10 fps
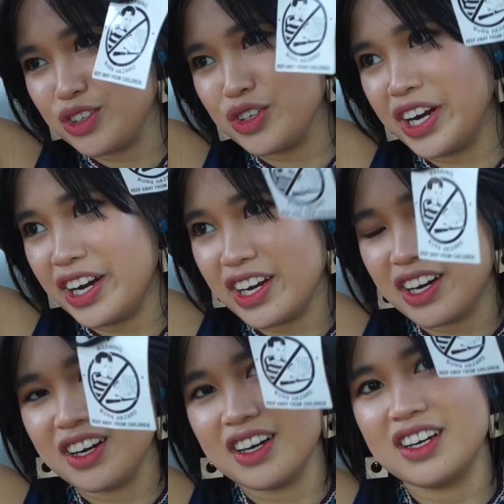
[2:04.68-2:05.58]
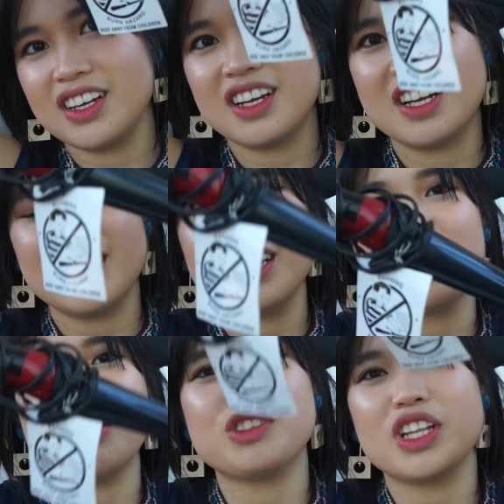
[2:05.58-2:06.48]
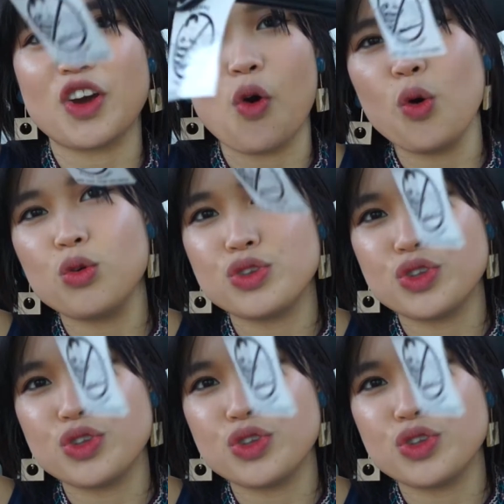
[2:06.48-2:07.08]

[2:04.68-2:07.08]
your hair. Like you have to like hold